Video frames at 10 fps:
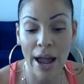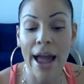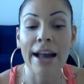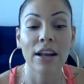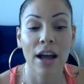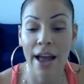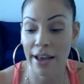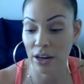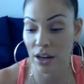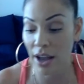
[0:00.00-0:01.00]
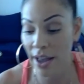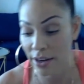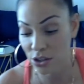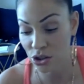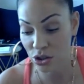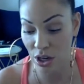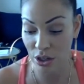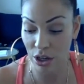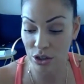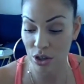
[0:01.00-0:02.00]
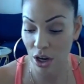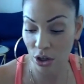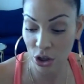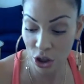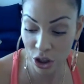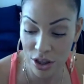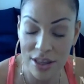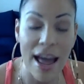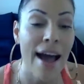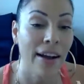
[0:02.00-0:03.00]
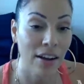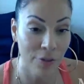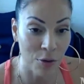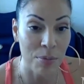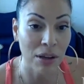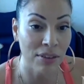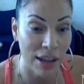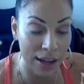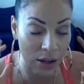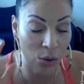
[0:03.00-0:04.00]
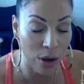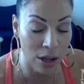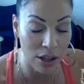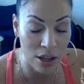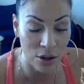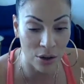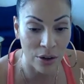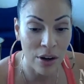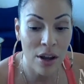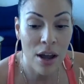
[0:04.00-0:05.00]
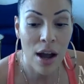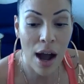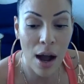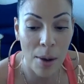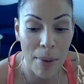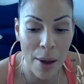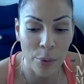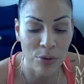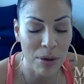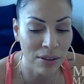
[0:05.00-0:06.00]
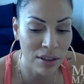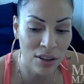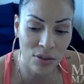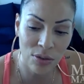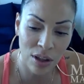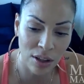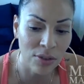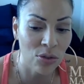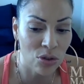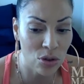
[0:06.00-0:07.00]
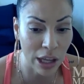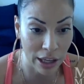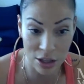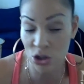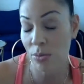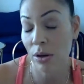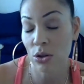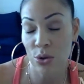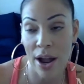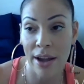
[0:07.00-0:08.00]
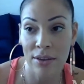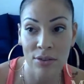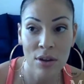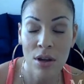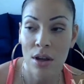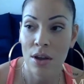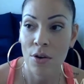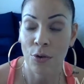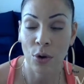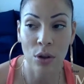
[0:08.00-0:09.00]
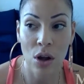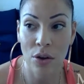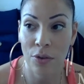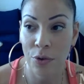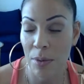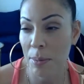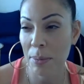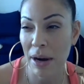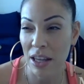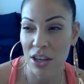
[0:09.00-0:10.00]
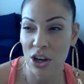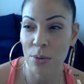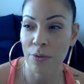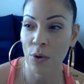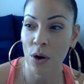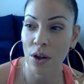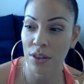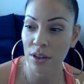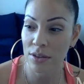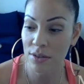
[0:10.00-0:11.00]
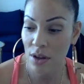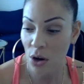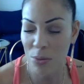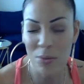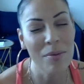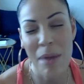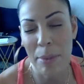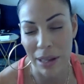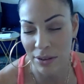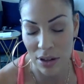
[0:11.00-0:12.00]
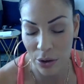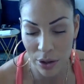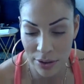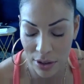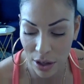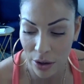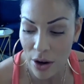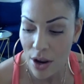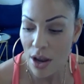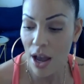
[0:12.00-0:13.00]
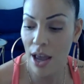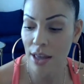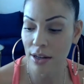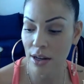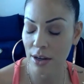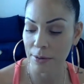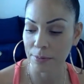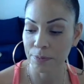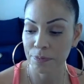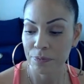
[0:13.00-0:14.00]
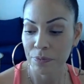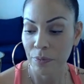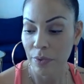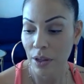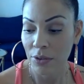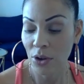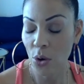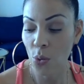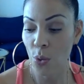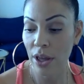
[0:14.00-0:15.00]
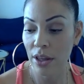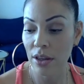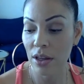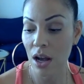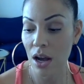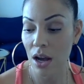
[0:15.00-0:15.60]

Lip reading: had a good knack for mixing. I had a great ear. I was mixing his like instrumental tracks for maybe about a year before all this, or no, maybe less than a year. And so when